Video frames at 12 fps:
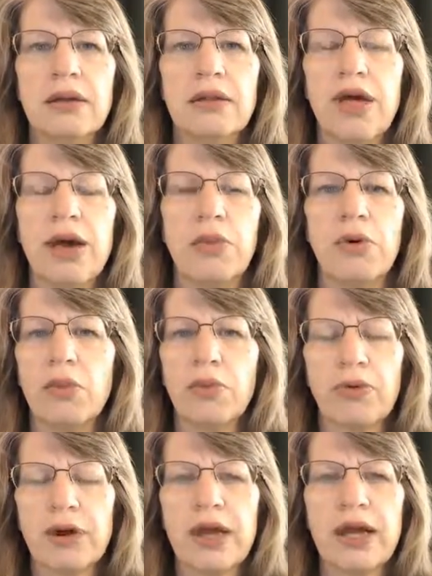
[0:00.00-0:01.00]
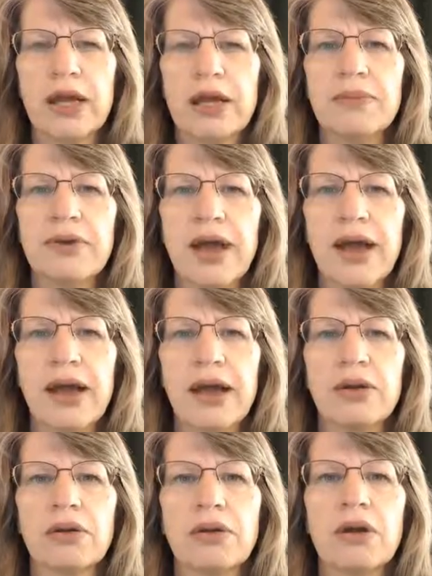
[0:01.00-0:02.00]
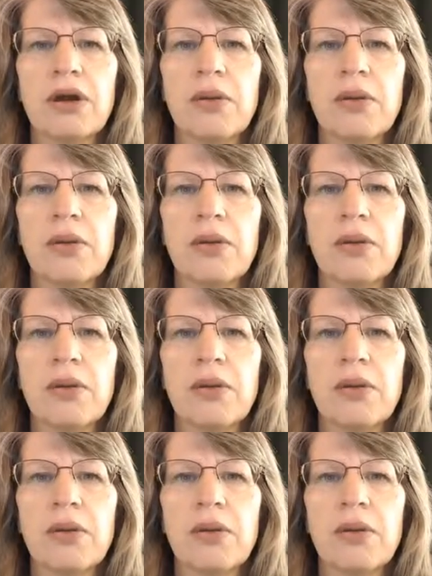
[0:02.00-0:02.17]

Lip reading: that will bring him down